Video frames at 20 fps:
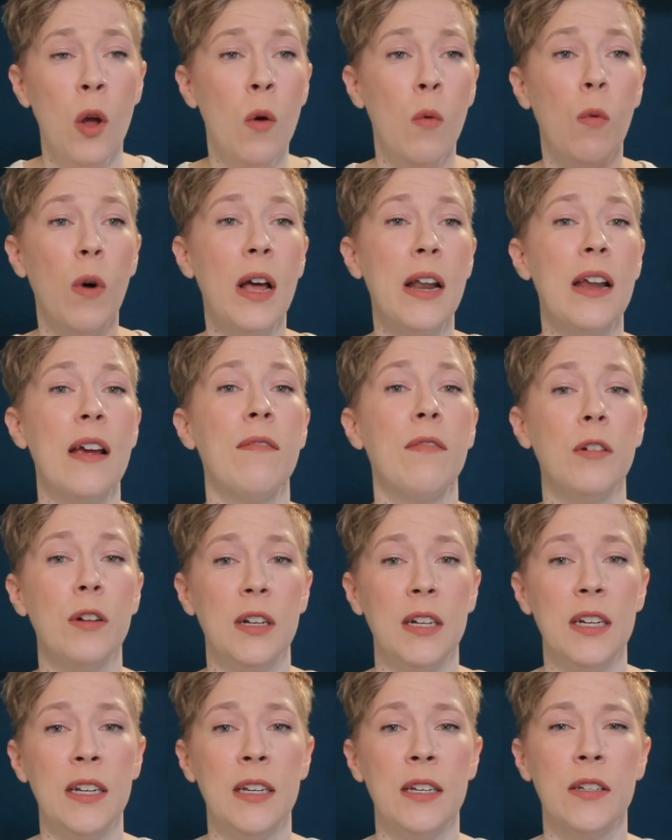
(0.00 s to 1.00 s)
Whatever
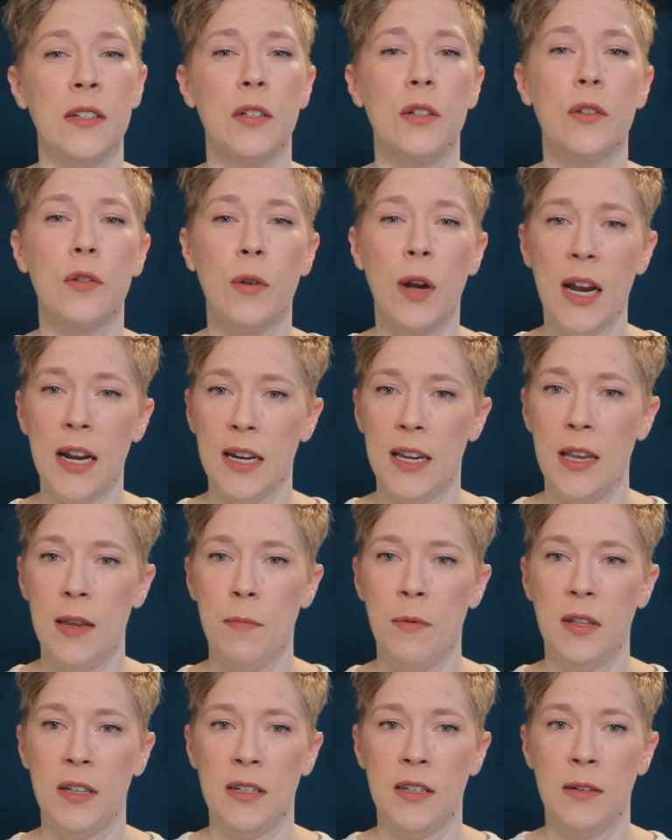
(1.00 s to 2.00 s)
it is, try to
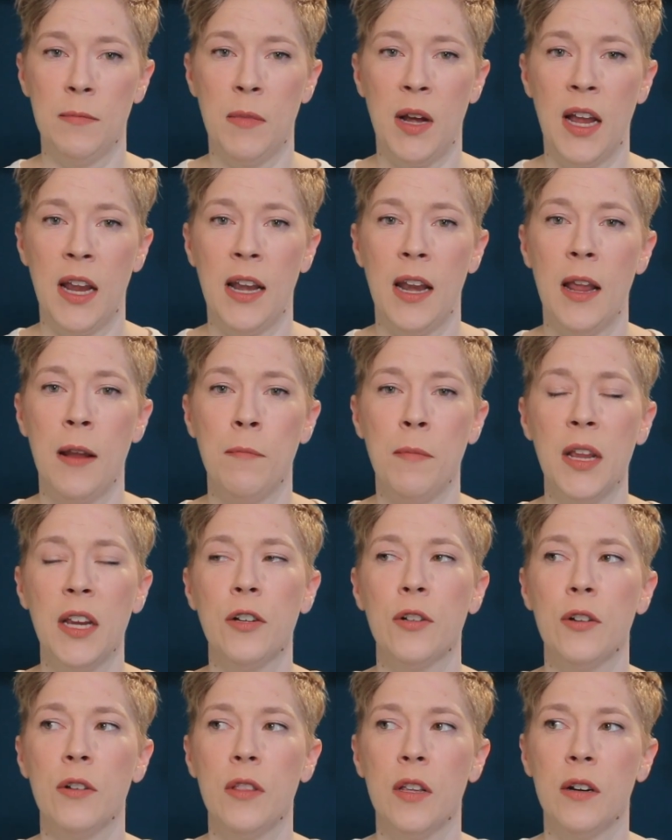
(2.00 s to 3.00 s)
keep this in mind and make
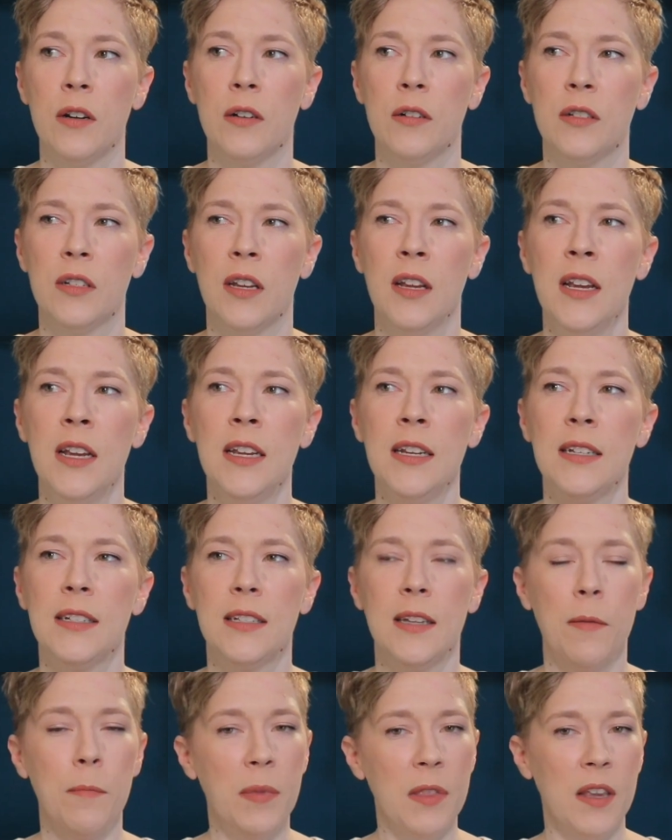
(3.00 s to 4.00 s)
sure there's
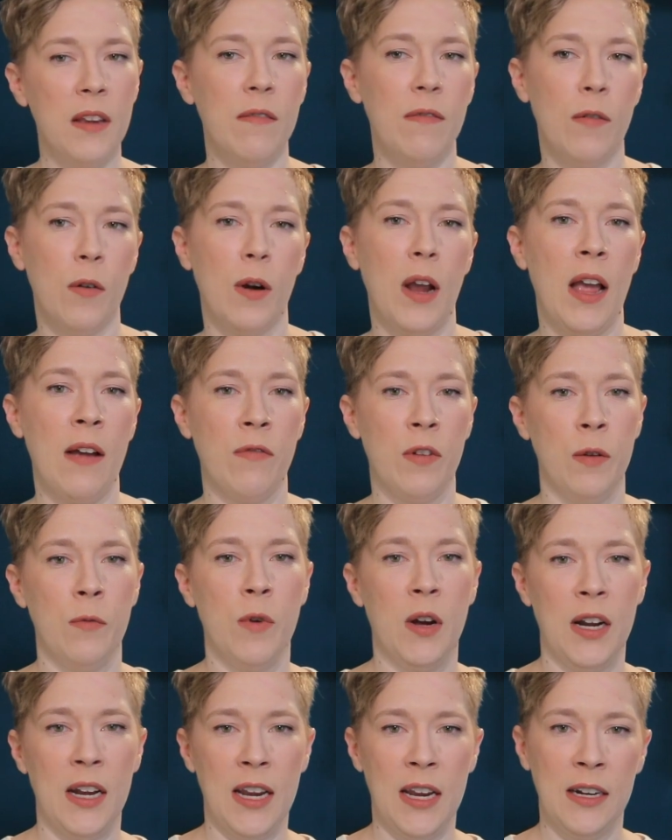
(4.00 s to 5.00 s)
something for
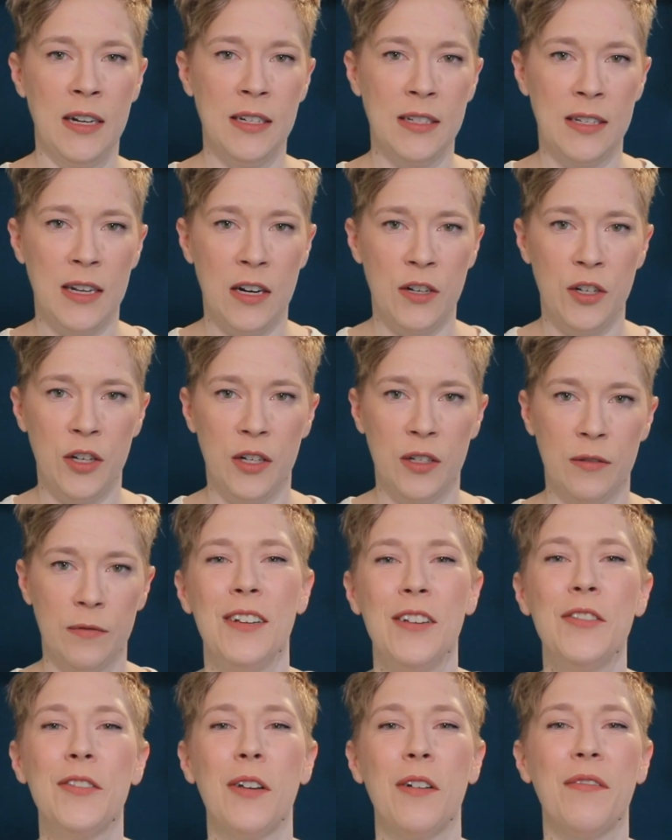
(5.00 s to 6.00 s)
everyone in a session.
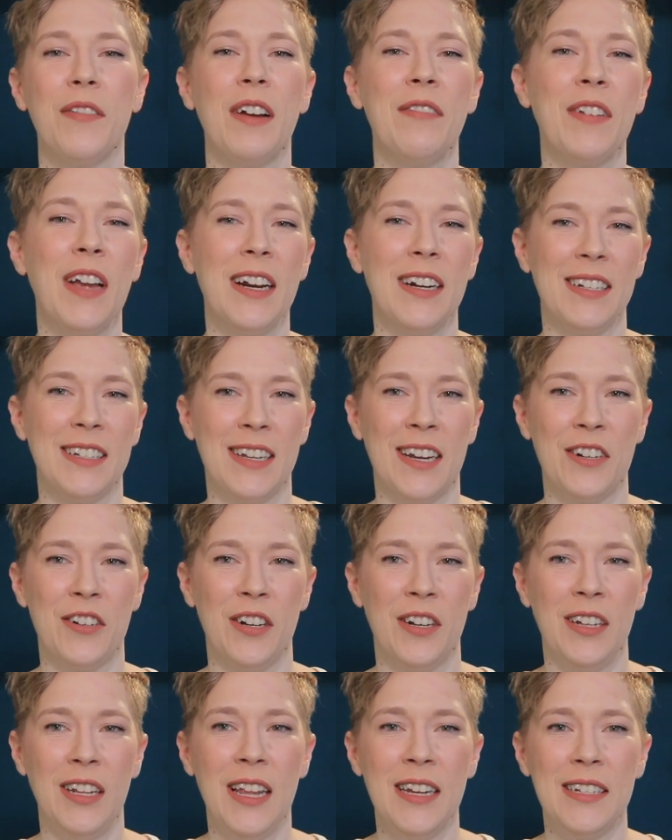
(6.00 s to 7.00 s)
So if I've got a
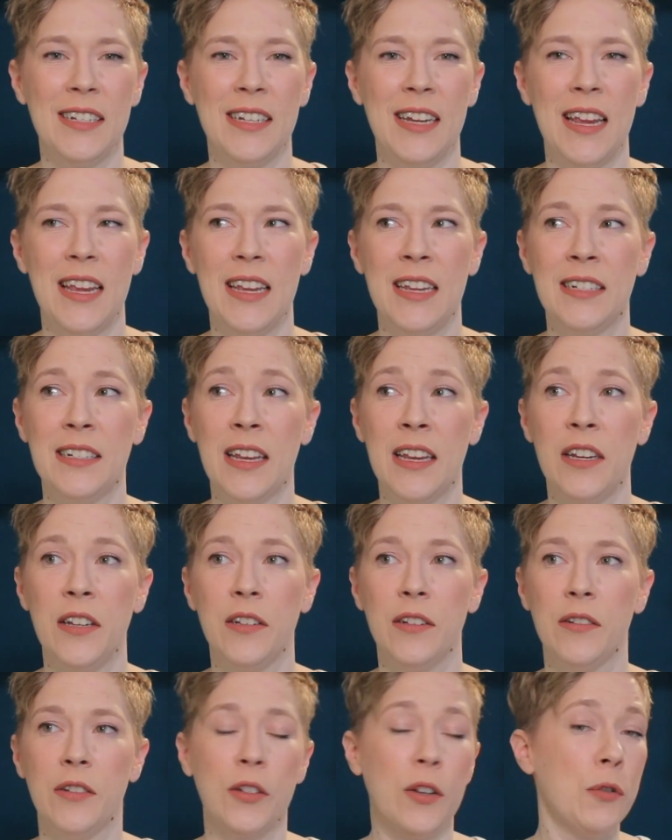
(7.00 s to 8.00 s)
session, let's say it's a
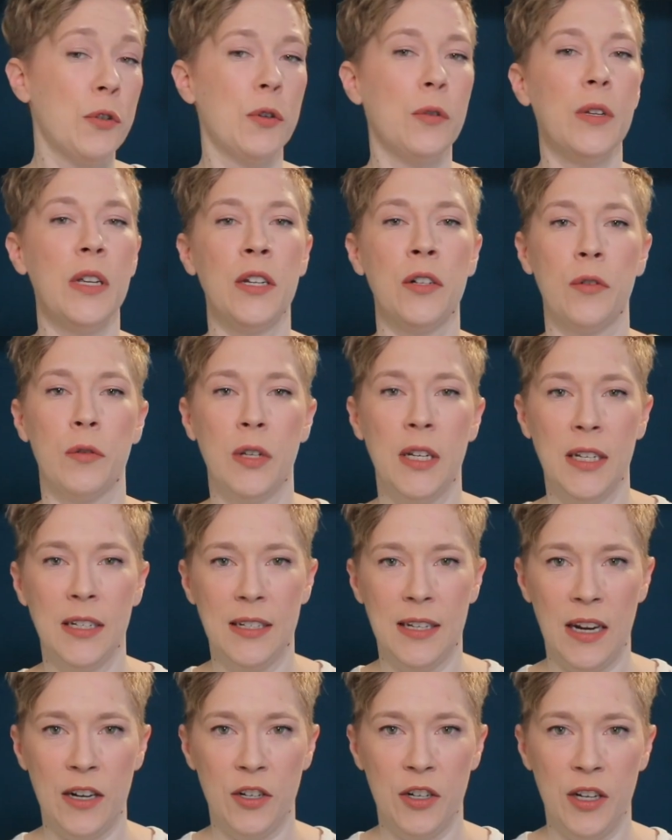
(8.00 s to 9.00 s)
social intrigue
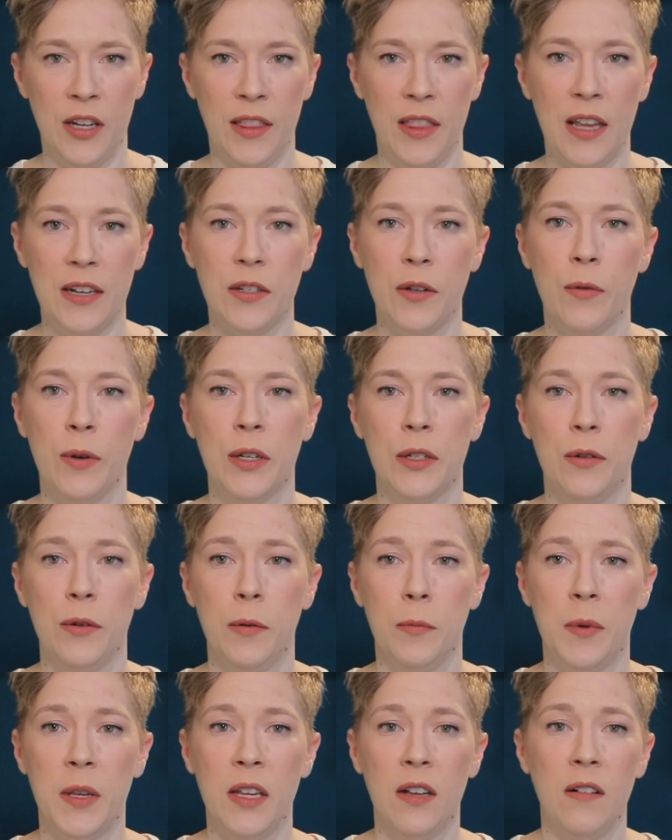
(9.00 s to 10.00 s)
session that's going to
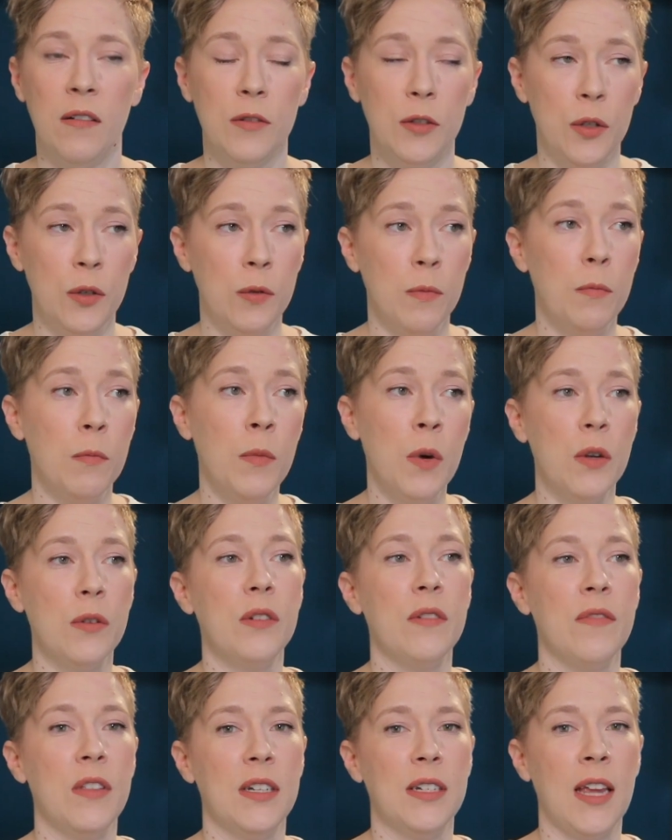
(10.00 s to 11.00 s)
appeal to
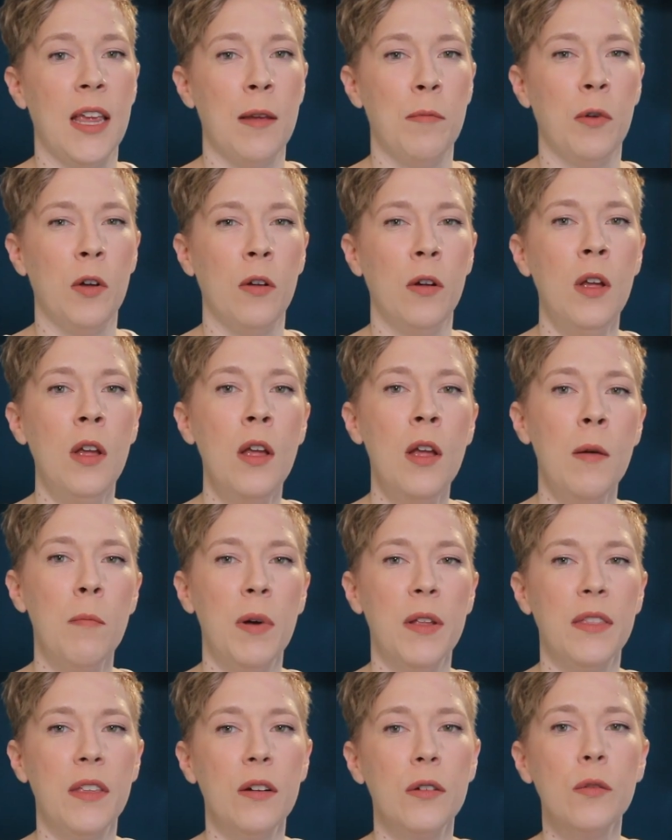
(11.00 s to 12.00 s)
most of the table,
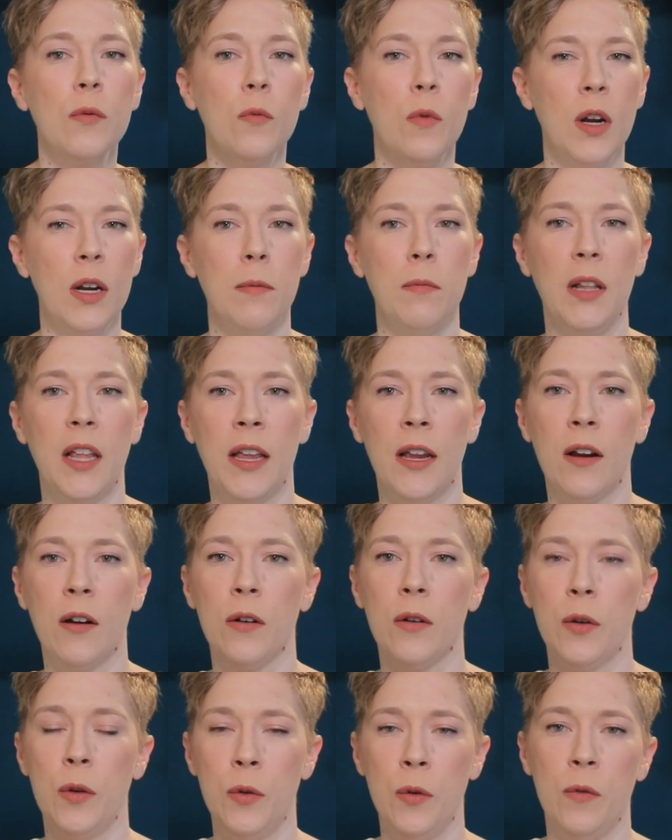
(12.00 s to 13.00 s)
but there's one
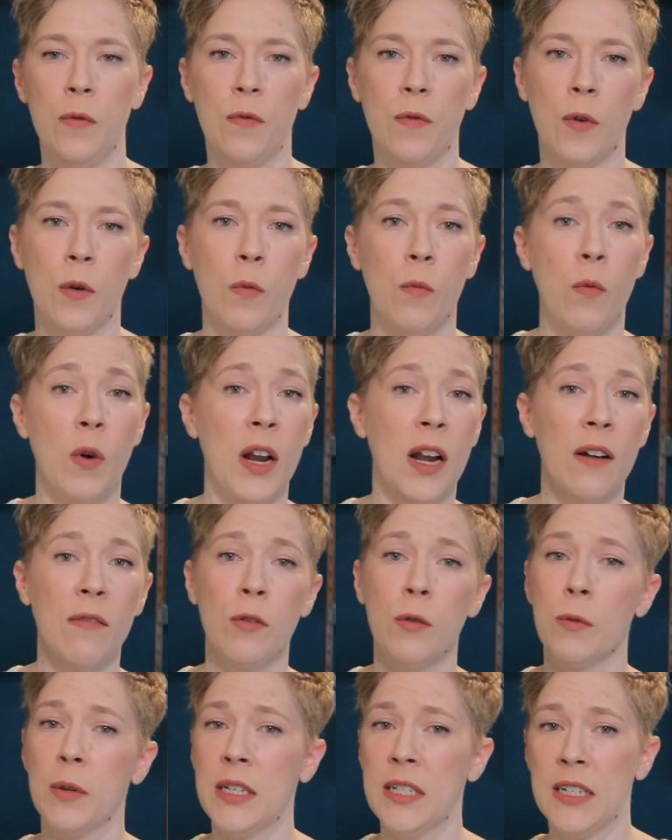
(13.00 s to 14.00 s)
player who, for
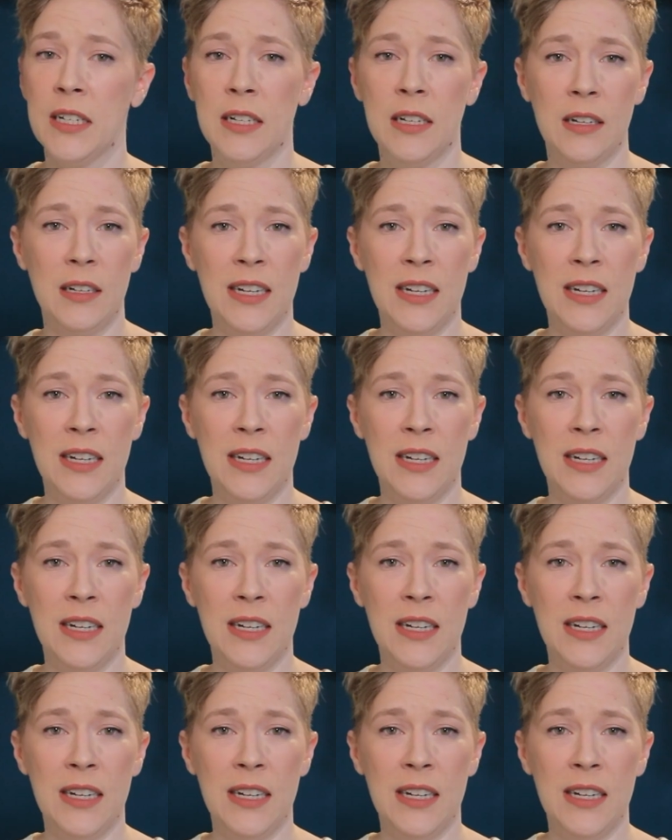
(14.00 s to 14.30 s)
whatever reason,